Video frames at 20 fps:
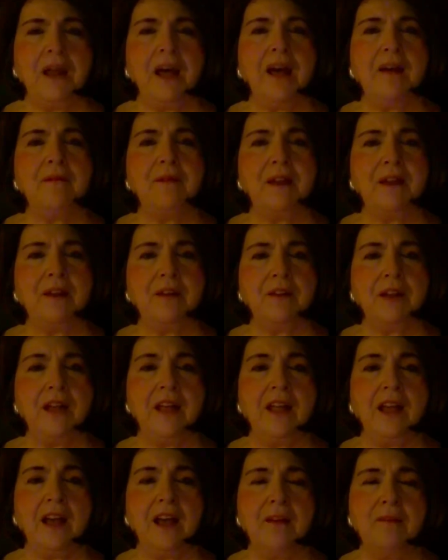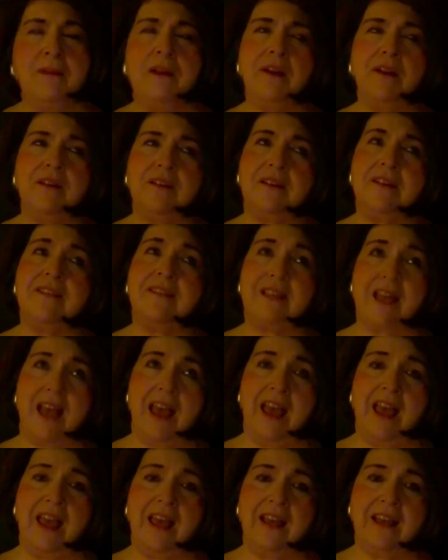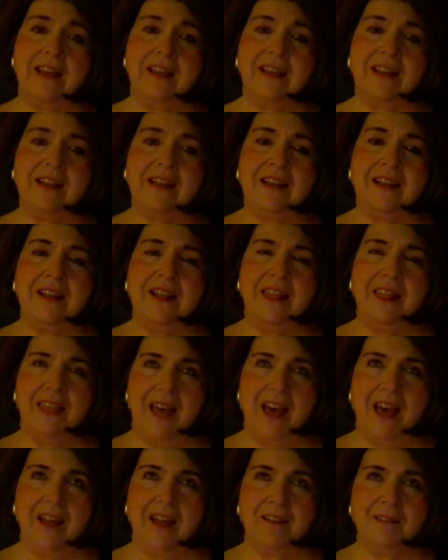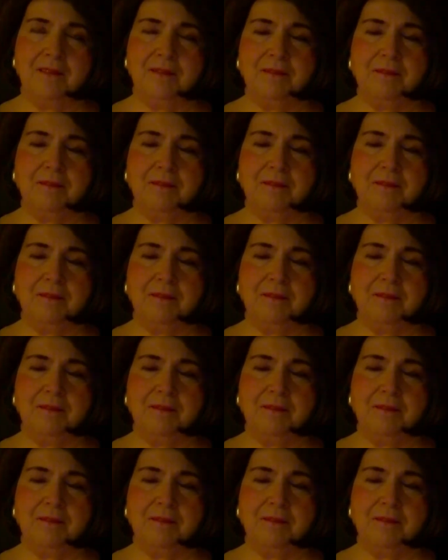I'm here to say that